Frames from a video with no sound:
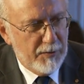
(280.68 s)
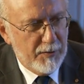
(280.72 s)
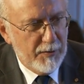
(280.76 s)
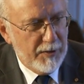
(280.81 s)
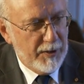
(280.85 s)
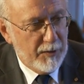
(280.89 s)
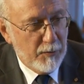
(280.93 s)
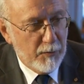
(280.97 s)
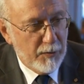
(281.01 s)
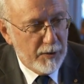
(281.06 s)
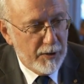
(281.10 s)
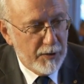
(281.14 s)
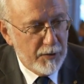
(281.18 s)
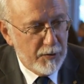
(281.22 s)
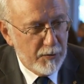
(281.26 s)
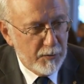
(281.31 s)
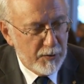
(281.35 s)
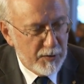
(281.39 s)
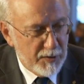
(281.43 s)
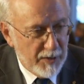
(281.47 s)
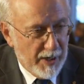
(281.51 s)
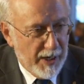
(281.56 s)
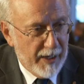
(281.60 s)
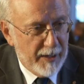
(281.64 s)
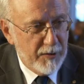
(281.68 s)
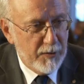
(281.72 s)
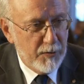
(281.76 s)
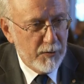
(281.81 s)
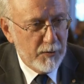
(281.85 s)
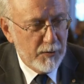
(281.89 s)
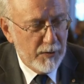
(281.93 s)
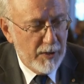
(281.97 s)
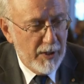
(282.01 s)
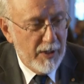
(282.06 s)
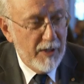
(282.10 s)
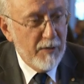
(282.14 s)
in order to try
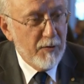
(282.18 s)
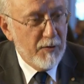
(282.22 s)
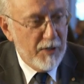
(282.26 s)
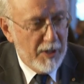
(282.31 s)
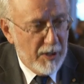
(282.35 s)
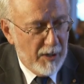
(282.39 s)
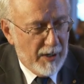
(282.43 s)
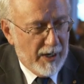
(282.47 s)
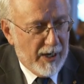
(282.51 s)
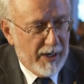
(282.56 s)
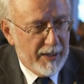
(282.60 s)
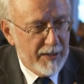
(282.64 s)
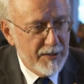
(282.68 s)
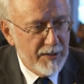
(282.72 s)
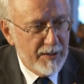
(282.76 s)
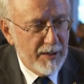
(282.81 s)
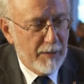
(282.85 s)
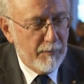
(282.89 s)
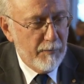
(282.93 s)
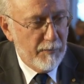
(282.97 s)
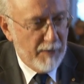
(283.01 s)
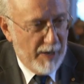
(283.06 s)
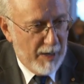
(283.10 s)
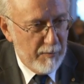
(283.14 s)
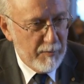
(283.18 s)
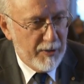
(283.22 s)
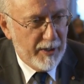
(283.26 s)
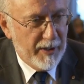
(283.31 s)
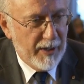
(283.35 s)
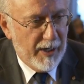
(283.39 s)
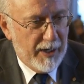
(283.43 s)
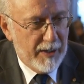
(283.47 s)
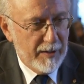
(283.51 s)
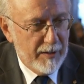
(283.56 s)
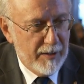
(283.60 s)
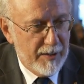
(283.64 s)
to realize and
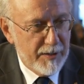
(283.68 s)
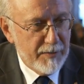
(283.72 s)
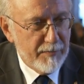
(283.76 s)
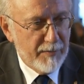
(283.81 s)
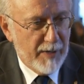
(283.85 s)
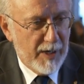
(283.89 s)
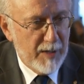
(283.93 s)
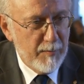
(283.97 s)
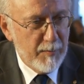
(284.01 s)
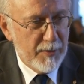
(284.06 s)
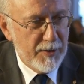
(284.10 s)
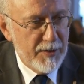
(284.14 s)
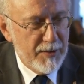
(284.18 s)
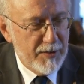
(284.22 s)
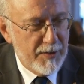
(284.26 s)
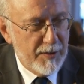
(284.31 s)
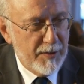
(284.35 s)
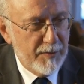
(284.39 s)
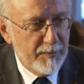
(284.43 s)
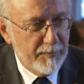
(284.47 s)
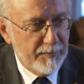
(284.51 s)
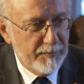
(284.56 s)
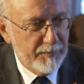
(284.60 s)
fabricate these fibers.